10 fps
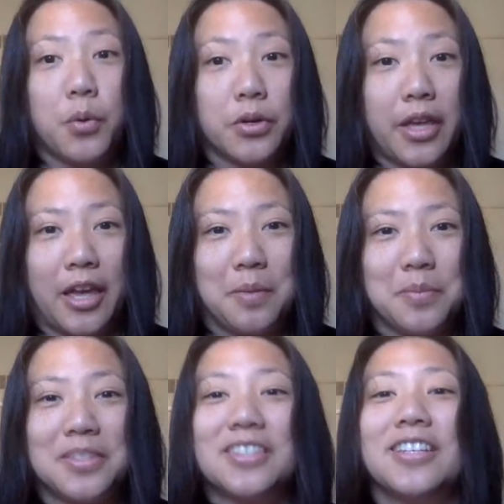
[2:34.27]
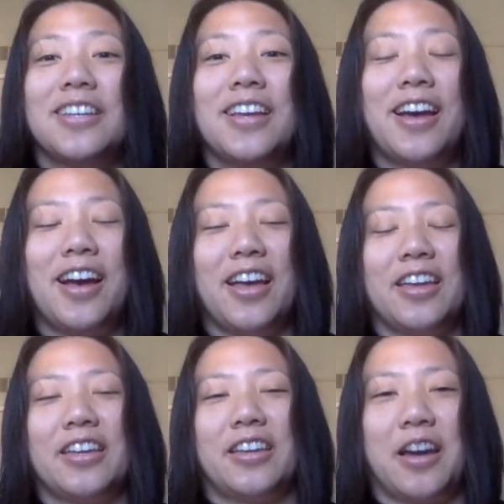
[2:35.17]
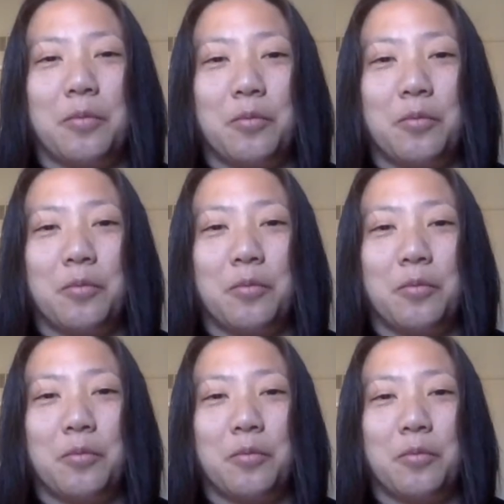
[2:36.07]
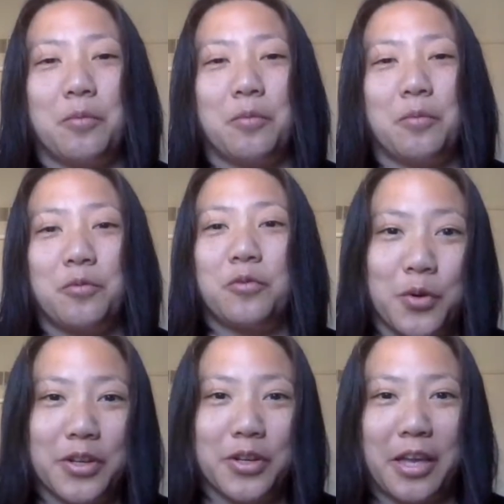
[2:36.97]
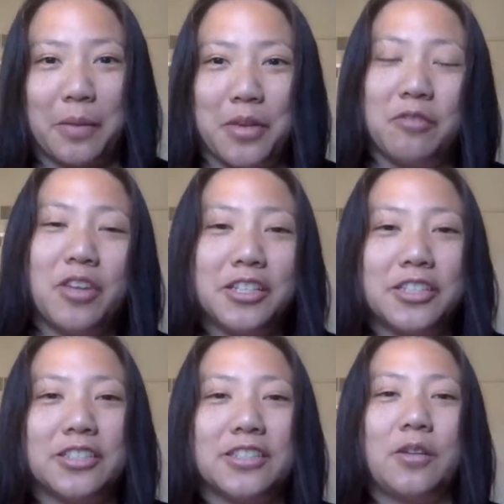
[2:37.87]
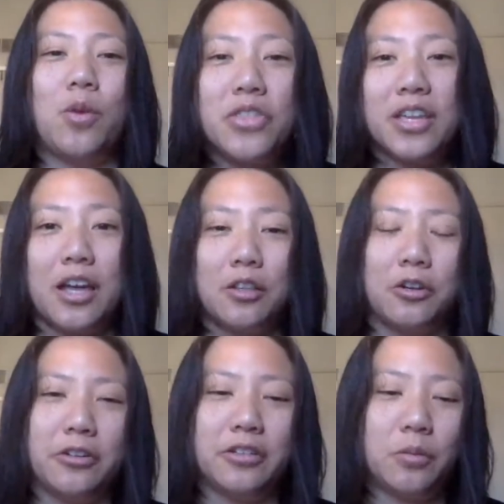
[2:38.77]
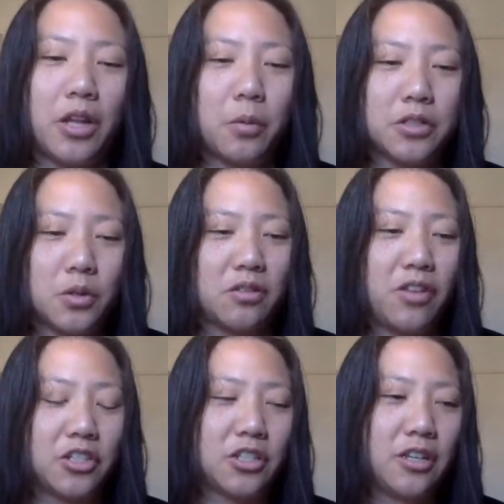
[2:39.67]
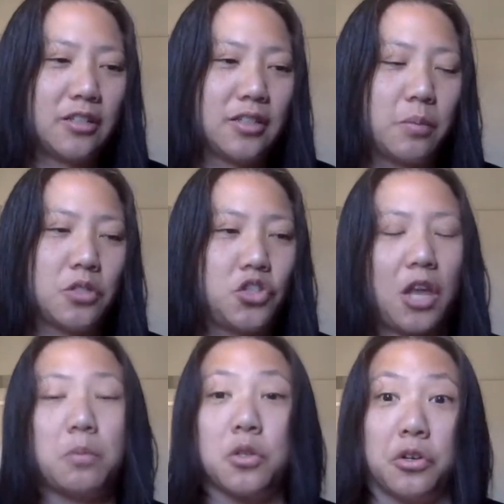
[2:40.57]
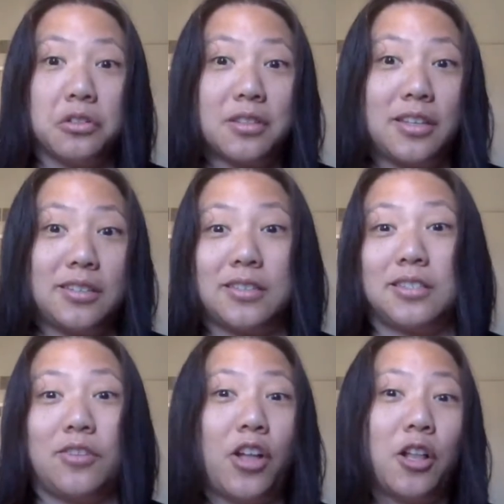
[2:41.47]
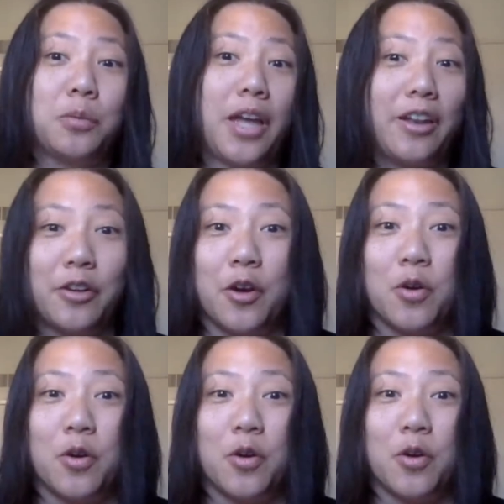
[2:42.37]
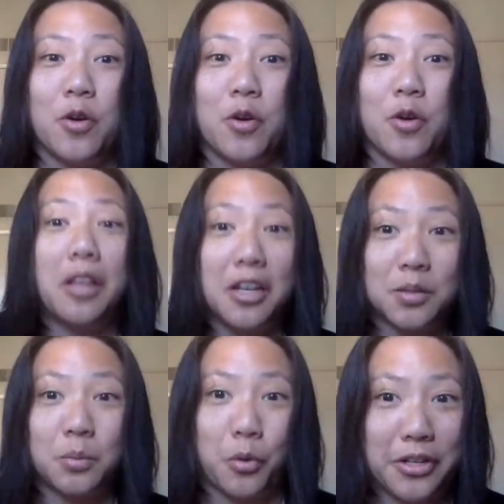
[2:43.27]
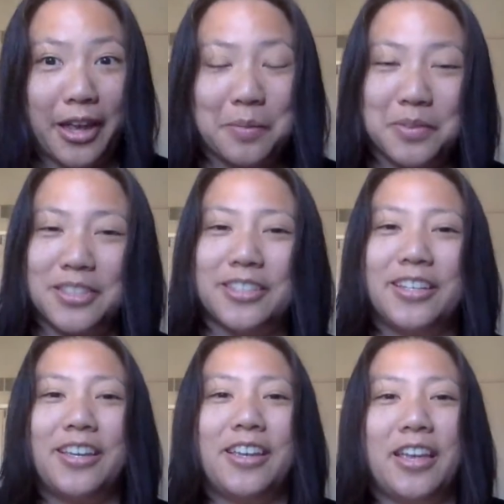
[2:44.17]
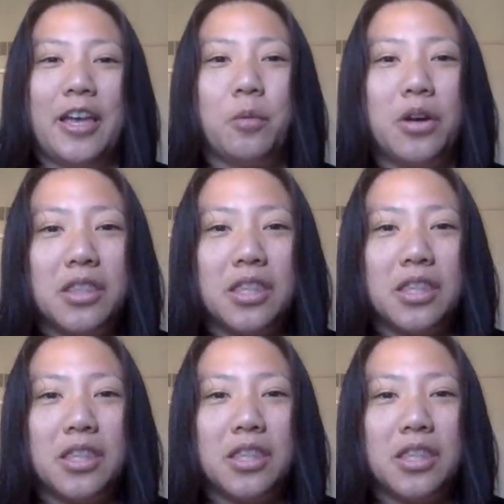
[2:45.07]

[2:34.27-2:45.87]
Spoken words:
love board games. I go to board gaming conventions. And one thing I learned when I went to a convention, his name is James Ernst. He's developed, I don't know, 30 plus board games. And one